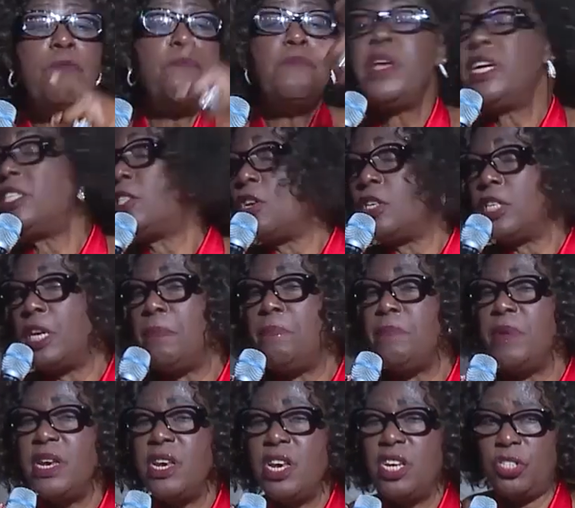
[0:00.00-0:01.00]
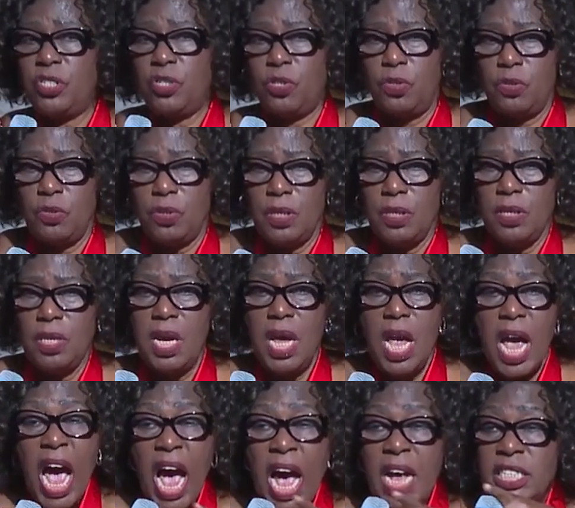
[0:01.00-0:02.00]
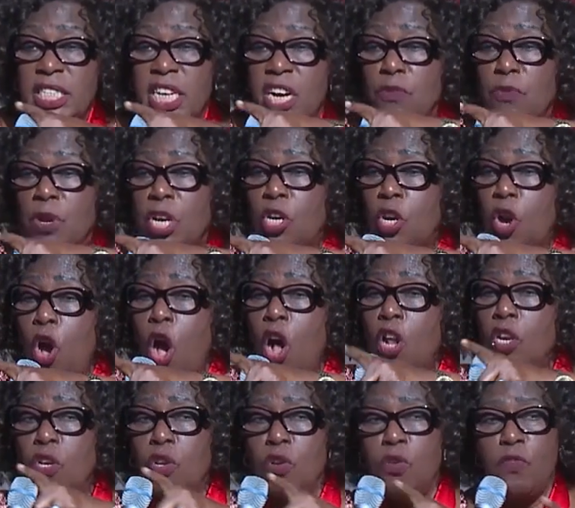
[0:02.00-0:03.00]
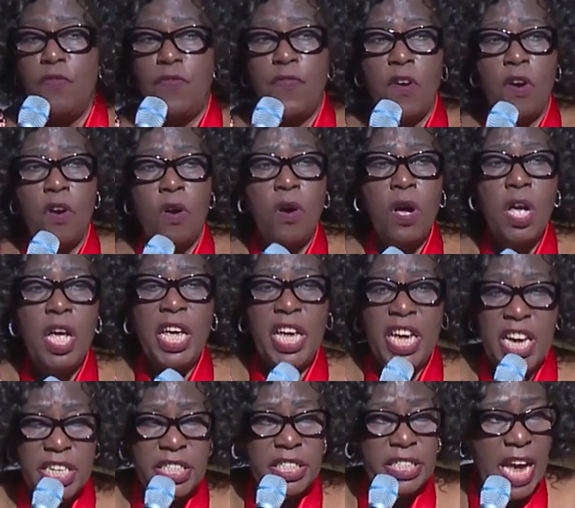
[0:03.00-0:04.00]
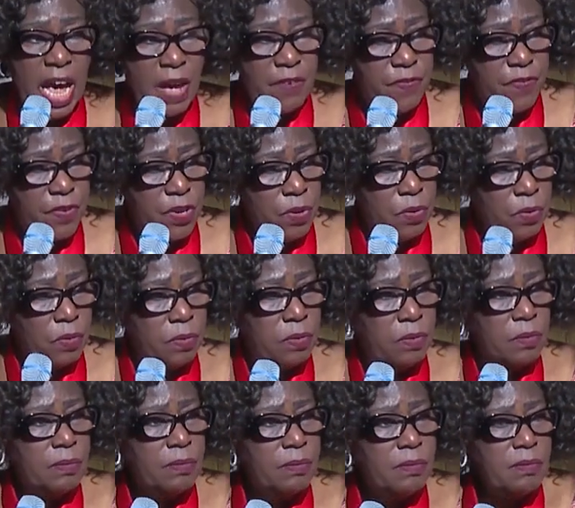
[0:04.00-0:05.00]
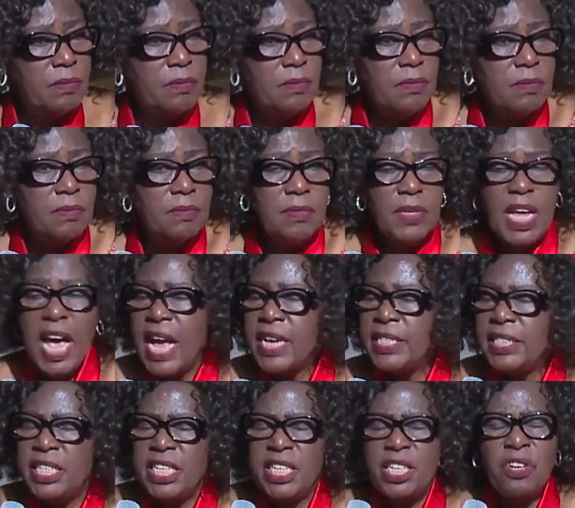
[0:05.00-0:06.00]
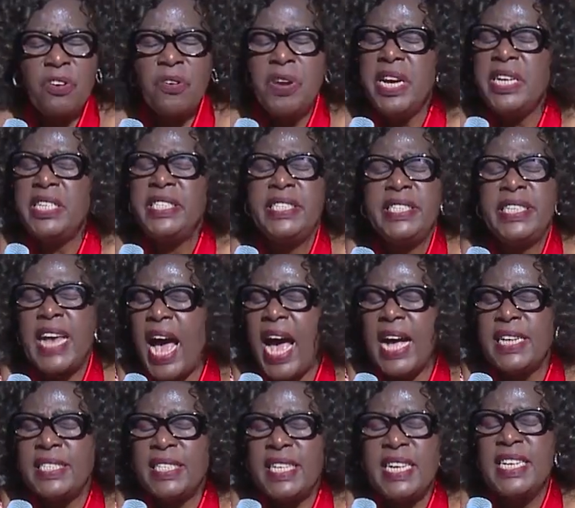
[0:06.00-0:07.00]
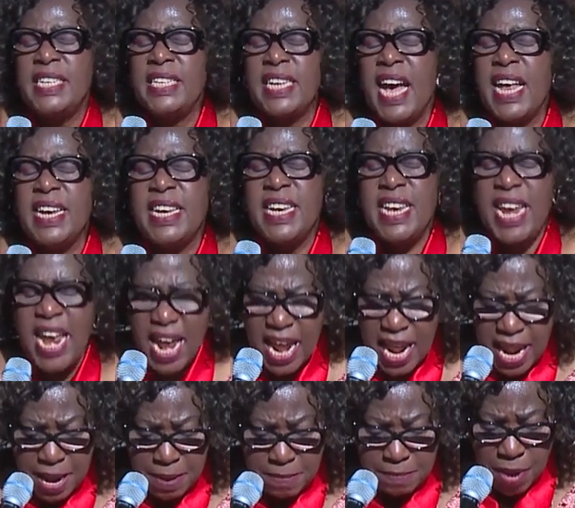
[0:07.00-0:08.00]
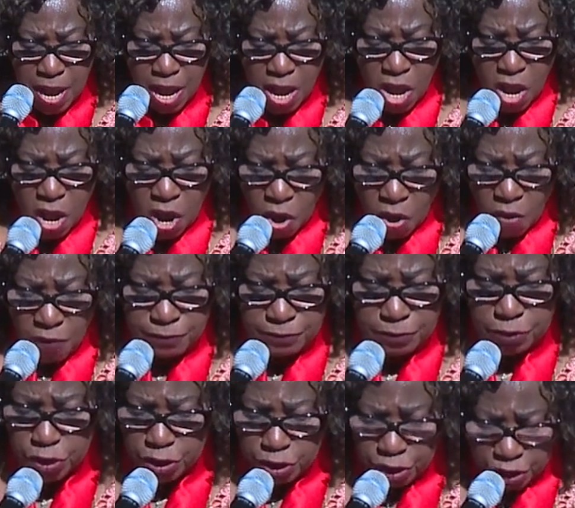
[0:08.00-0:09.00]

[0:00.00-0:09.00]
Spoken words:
submit to the ministry, and they will call you for interview. I decree that in the name of